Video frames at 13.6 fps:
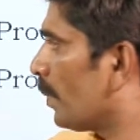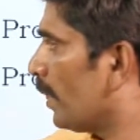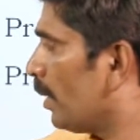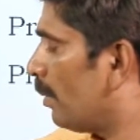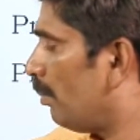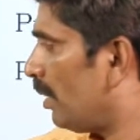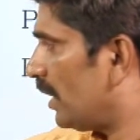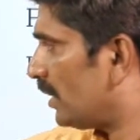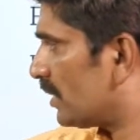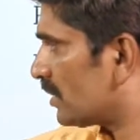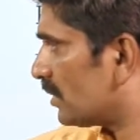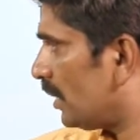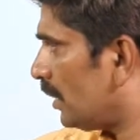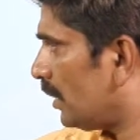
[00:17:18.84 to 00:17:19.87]
minus
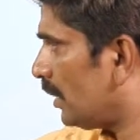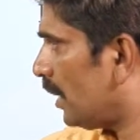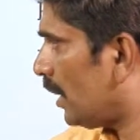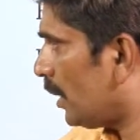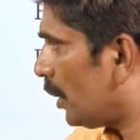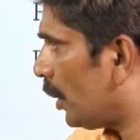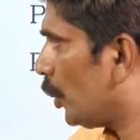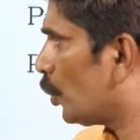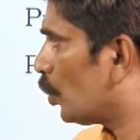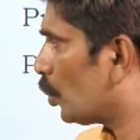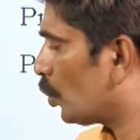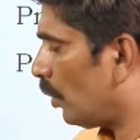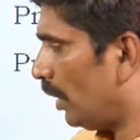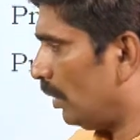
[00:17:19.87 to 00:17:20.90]
30 into
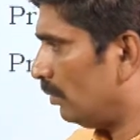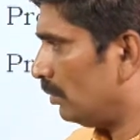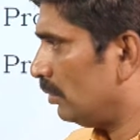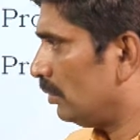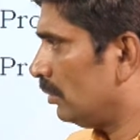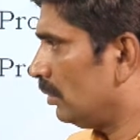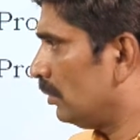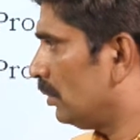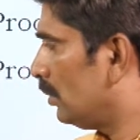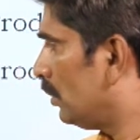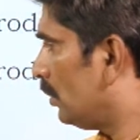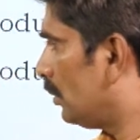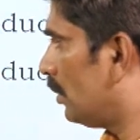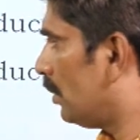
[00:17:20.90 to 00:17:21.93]
12
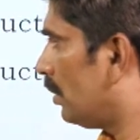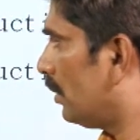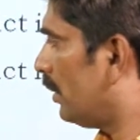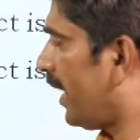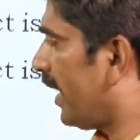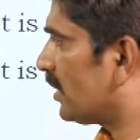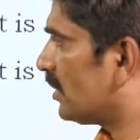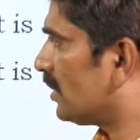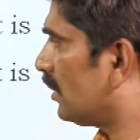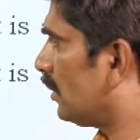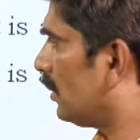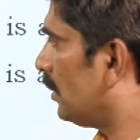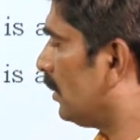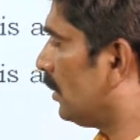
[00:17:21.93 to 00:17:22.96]
dash.
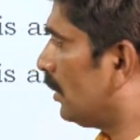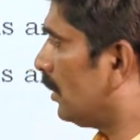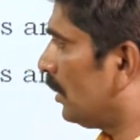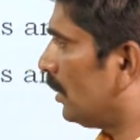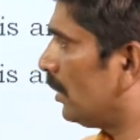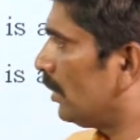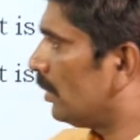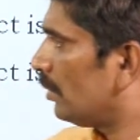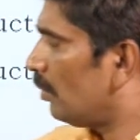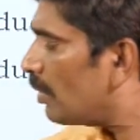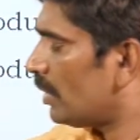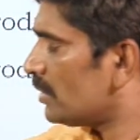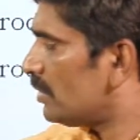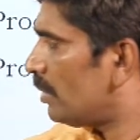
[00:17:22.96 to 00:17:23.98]
What
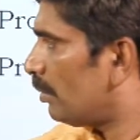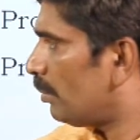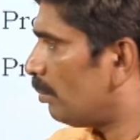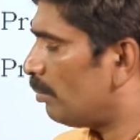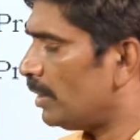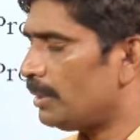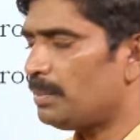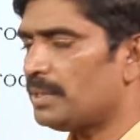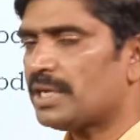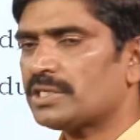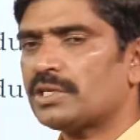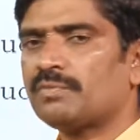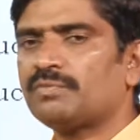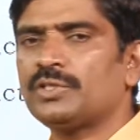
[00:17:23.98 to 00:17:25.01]
is the multiplication
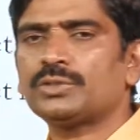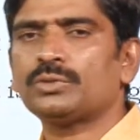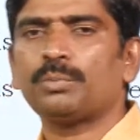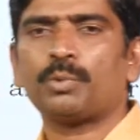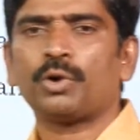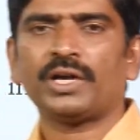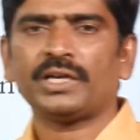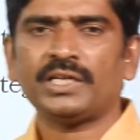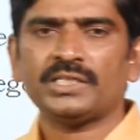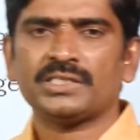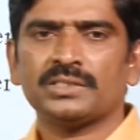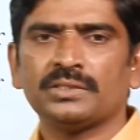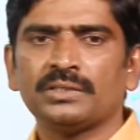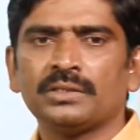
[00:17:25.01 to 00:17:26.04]
of these two product is?
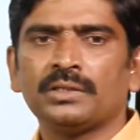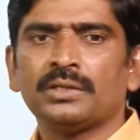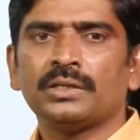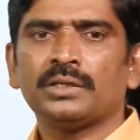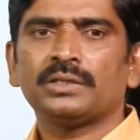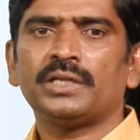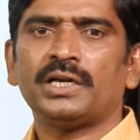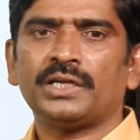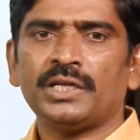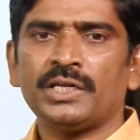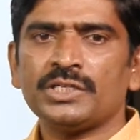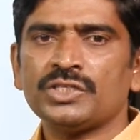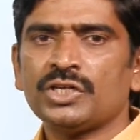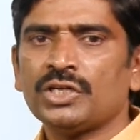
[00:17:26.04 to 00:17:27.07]
That
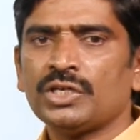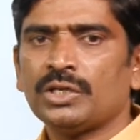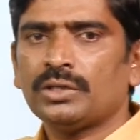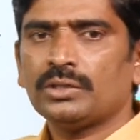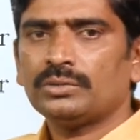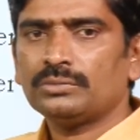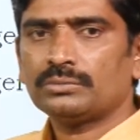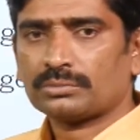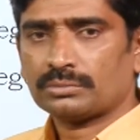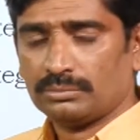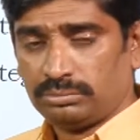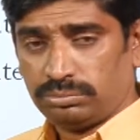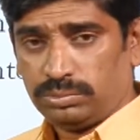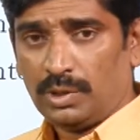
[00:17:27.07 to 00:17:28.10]
is
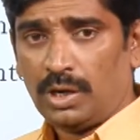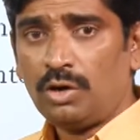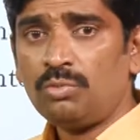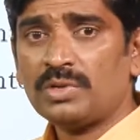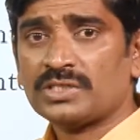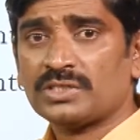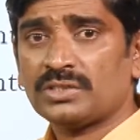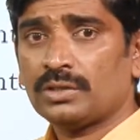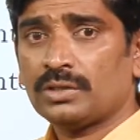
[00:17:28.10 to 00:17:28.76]
how much?